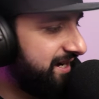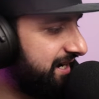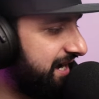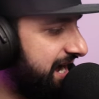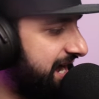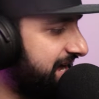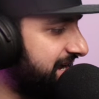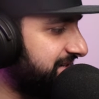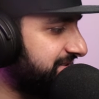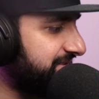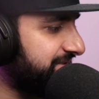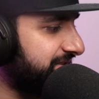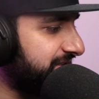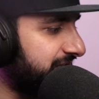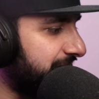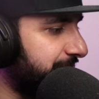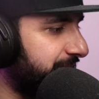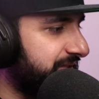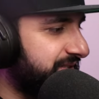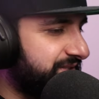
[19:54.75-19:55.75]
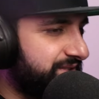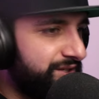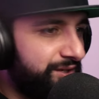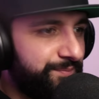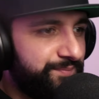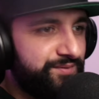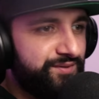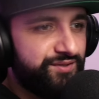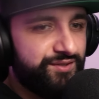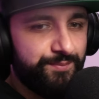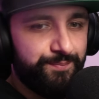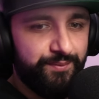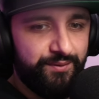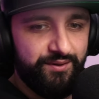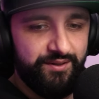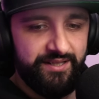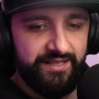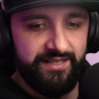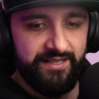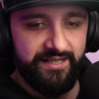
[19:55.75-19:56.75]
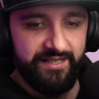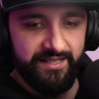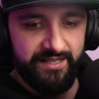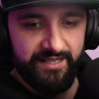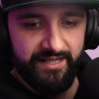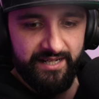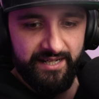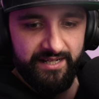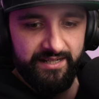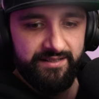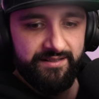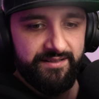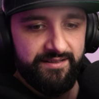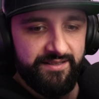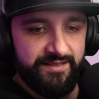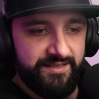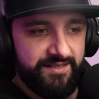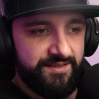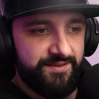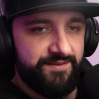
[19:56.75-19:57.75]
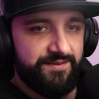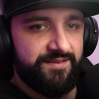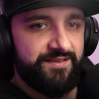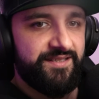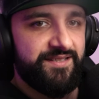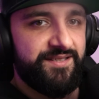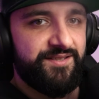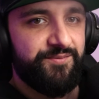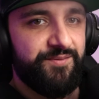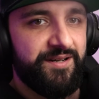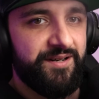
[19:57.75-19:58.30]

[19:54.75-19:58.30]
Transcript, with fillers: and the company stopped supporting it and this is this is where